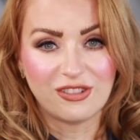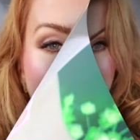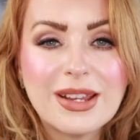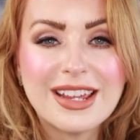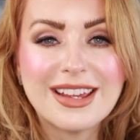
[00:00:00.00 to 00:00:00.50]

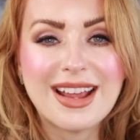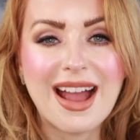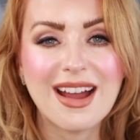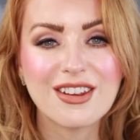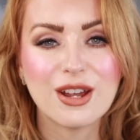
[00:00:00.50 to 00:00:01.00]
Coming in
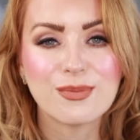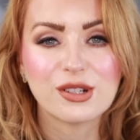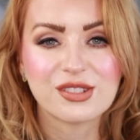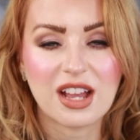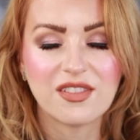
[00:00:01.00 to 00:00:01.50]
at number
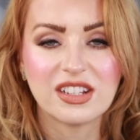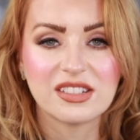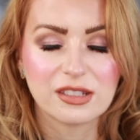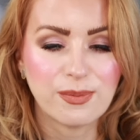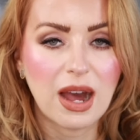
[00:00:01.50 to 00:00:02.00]
seven
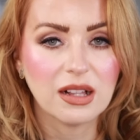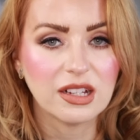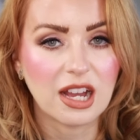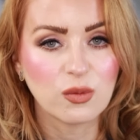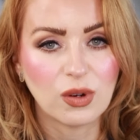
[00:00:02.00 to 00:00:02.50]
is a palette
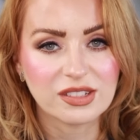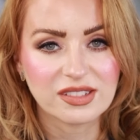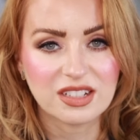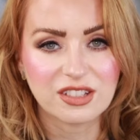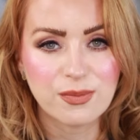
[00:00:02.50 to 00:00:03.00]
I was
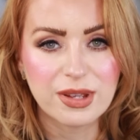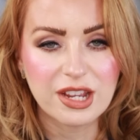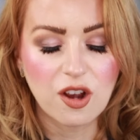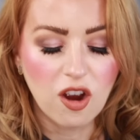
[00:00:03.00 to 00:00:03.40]
sent in PR,